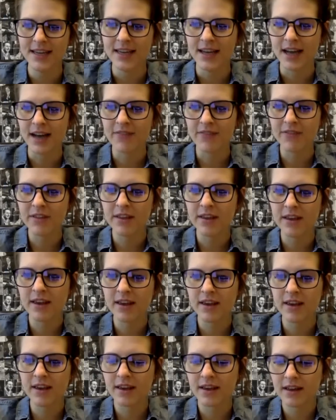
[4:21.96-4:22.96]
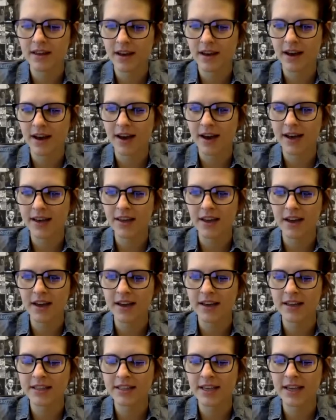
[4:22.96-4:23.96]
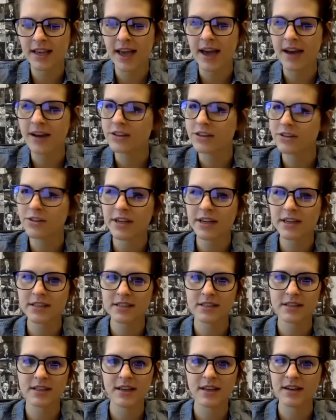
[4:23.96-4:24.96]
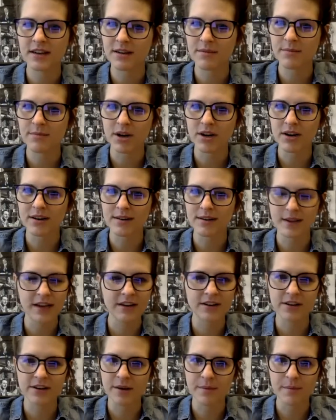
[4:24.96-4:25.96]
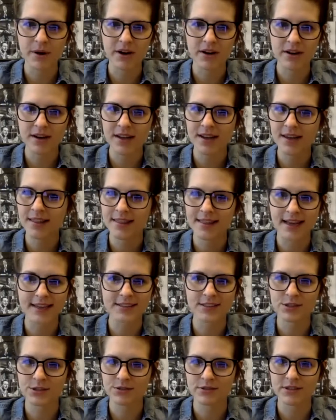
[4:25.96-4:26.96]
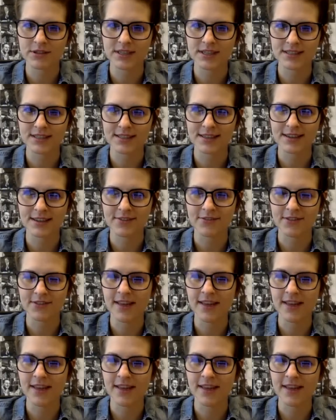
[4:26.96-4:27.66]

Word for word: I feel like I, it's like, how did you get into the internet mar- internet marketing? That's a story in itself.